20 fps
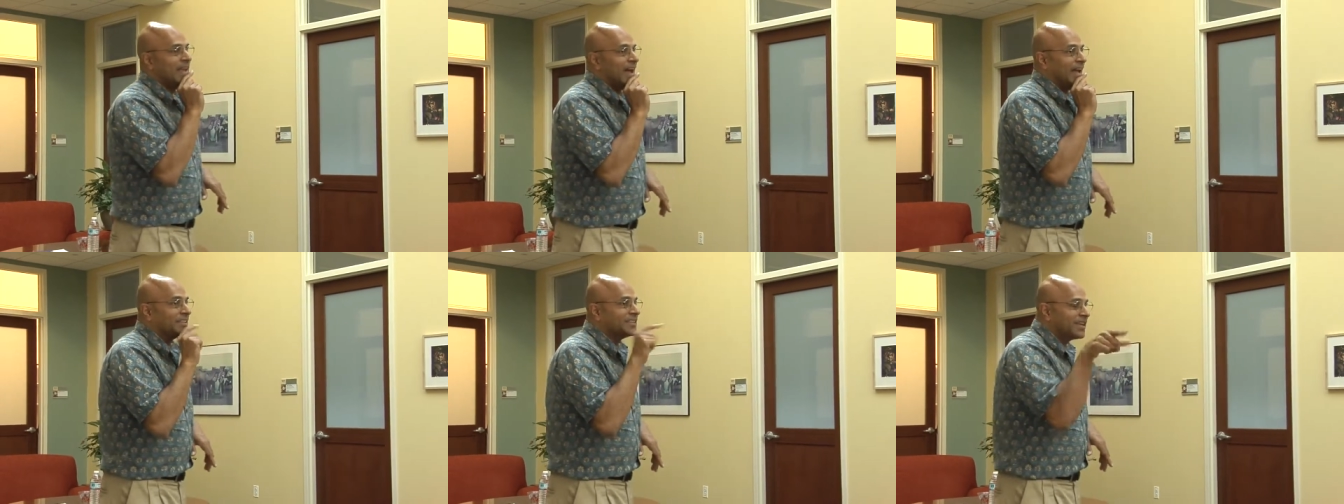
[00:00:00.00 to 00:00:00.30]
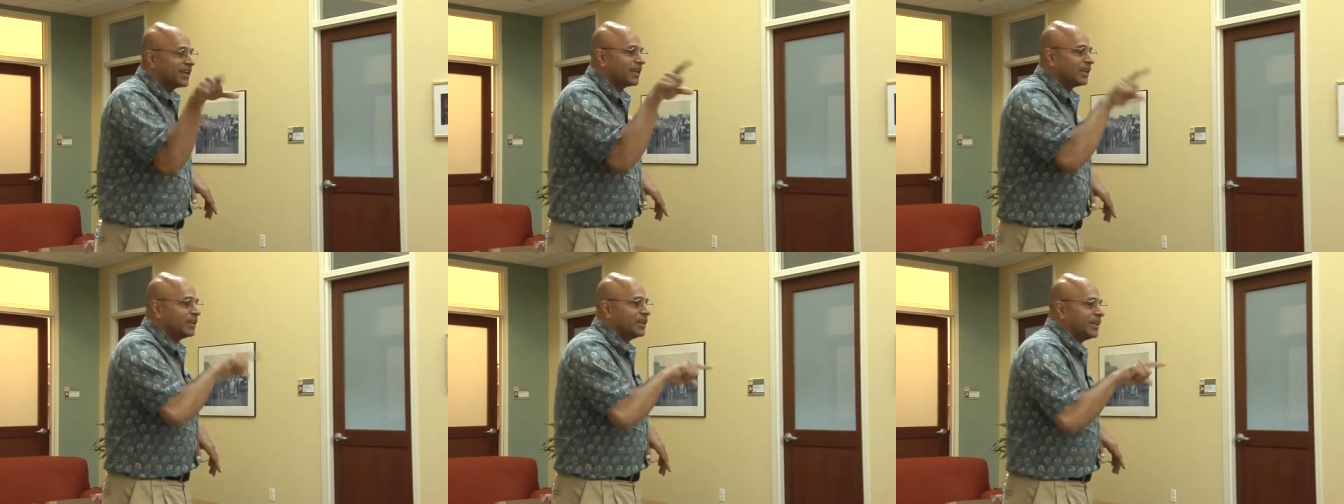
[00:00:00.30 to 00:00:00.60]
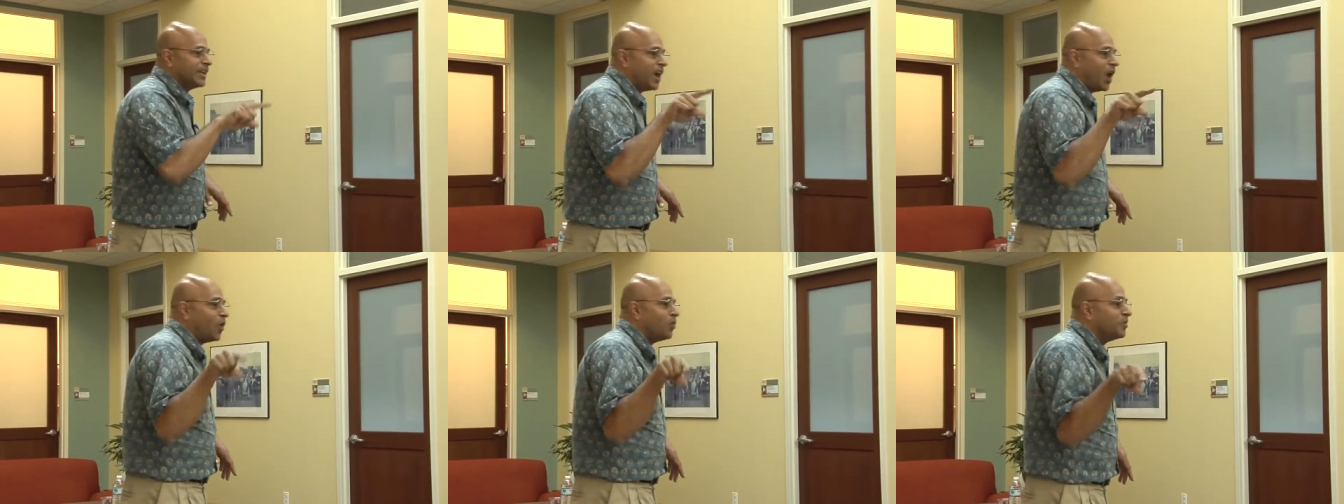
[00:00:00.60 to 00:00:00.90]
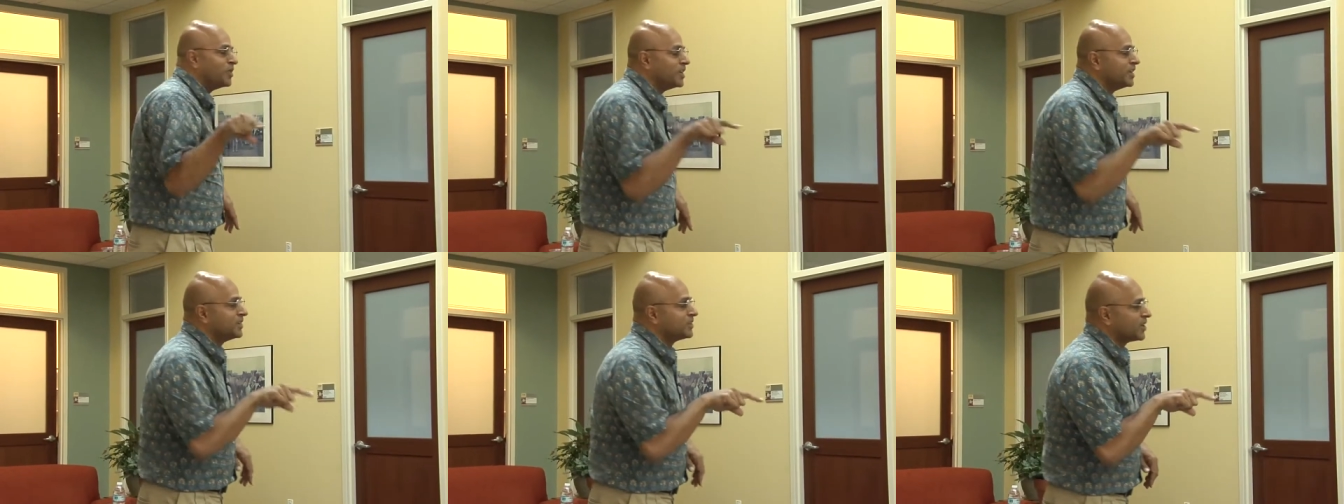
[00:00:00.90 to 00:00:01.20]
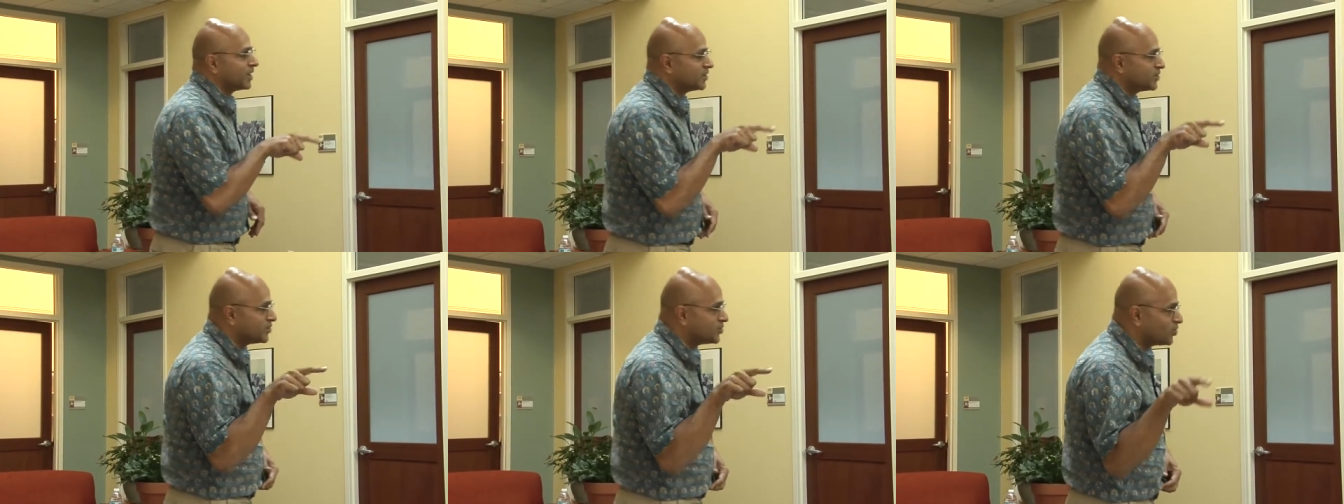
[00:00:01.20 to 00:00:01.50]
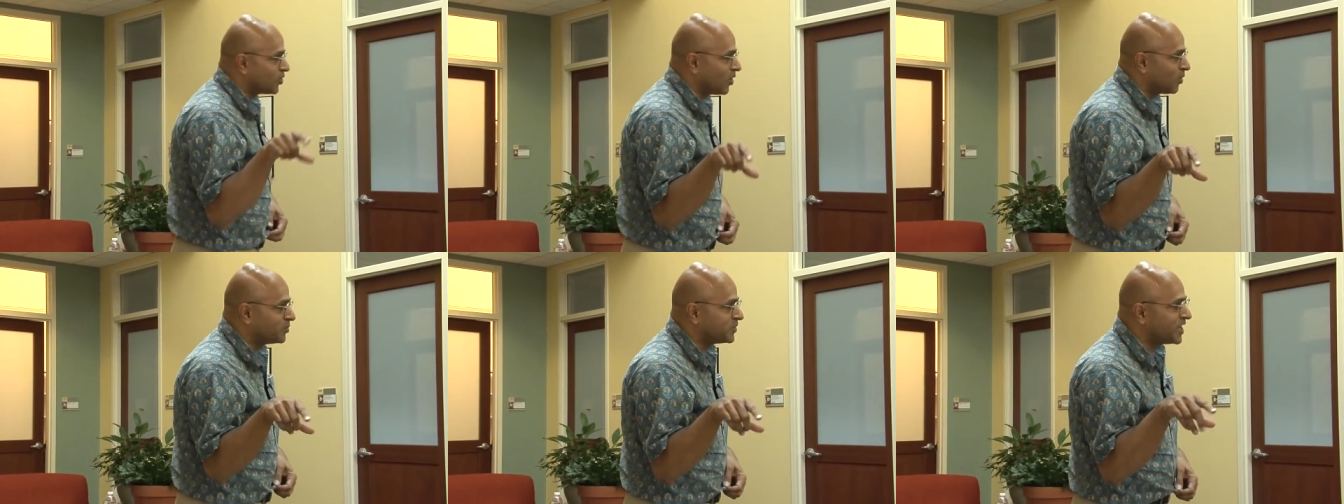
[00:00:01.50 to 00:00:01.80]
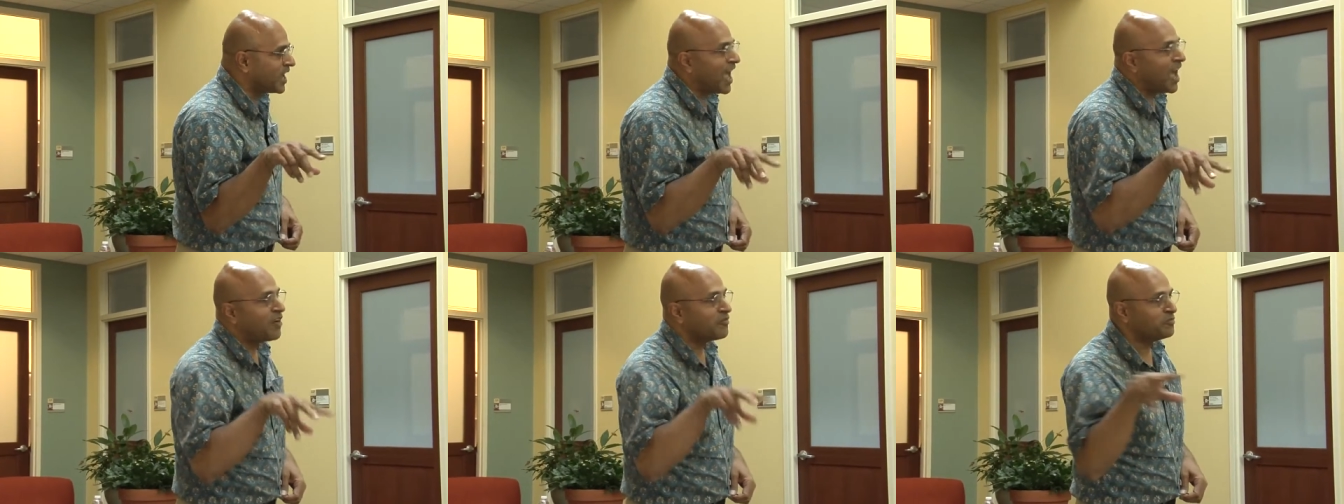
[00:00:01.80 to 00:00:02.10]
And secondly, how many such jobs
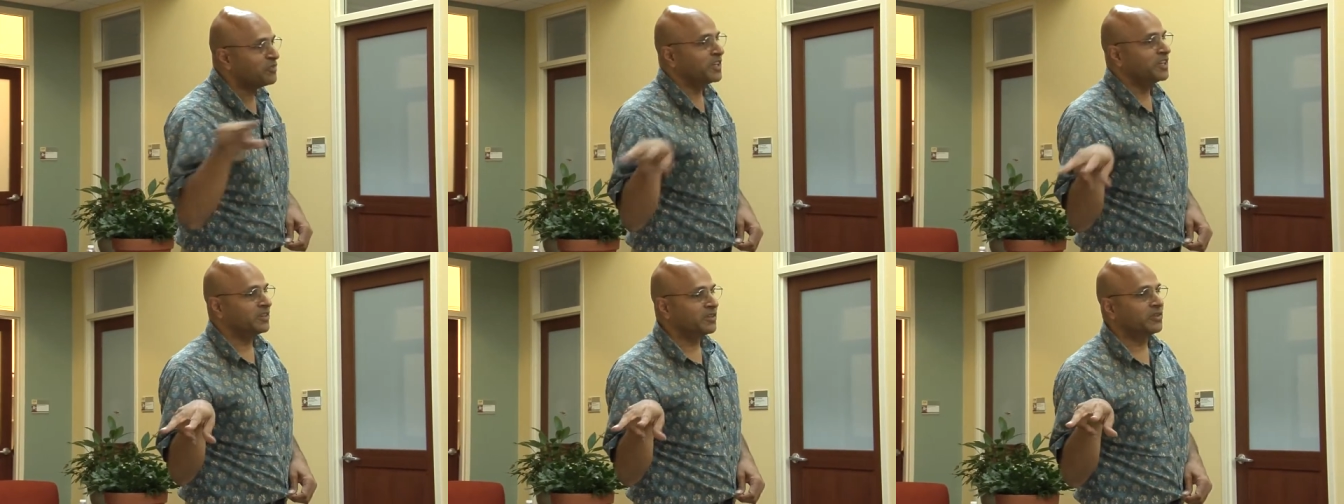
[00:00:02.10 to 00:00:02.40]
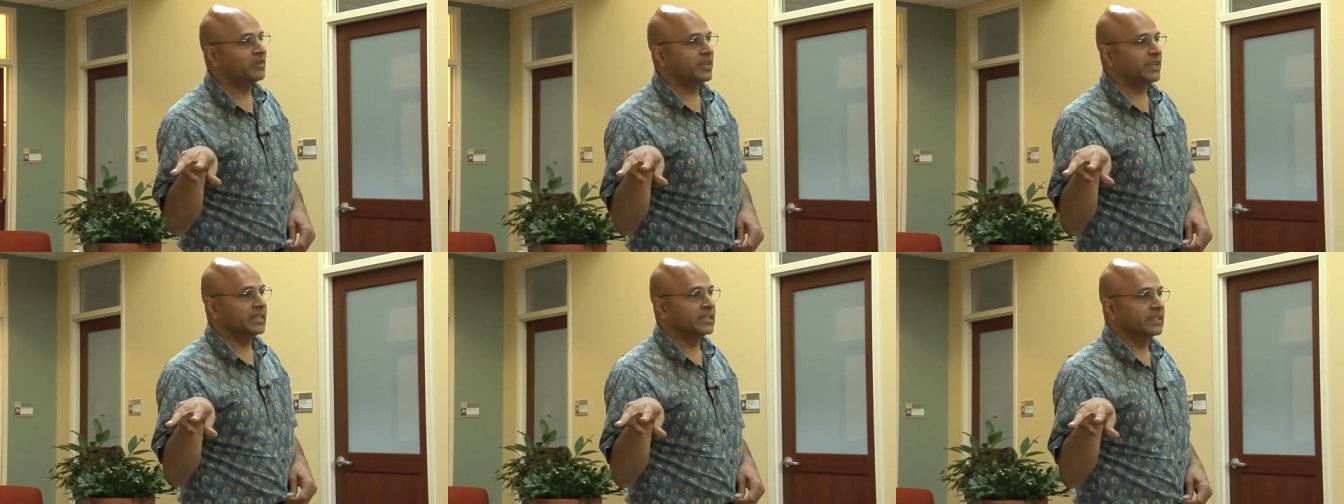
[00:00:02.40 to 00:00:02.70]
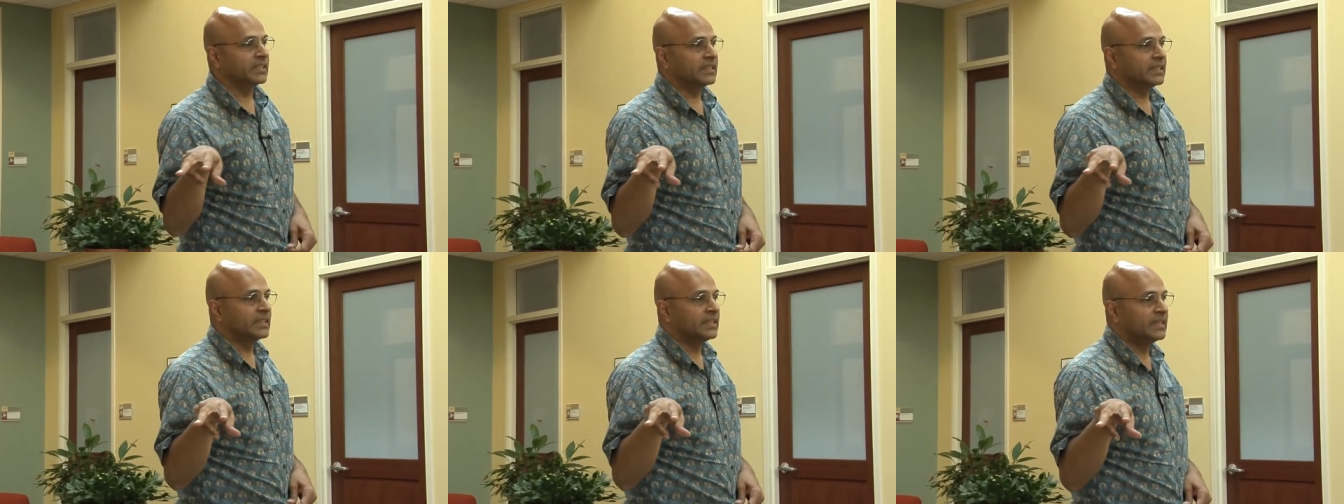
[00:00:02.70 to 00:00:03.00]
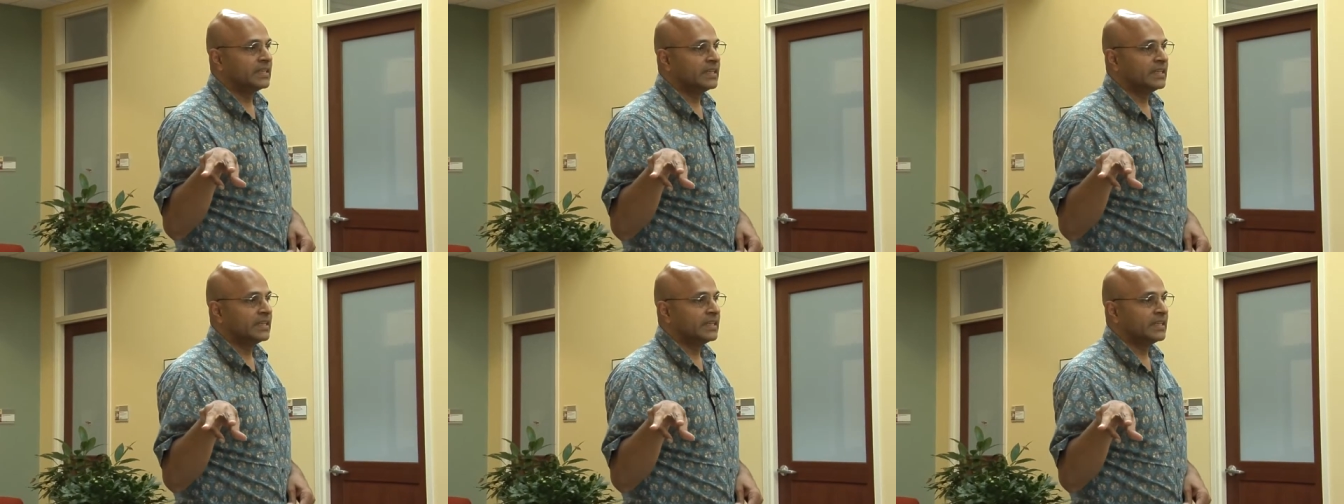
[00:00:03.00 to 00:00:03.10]
have been created?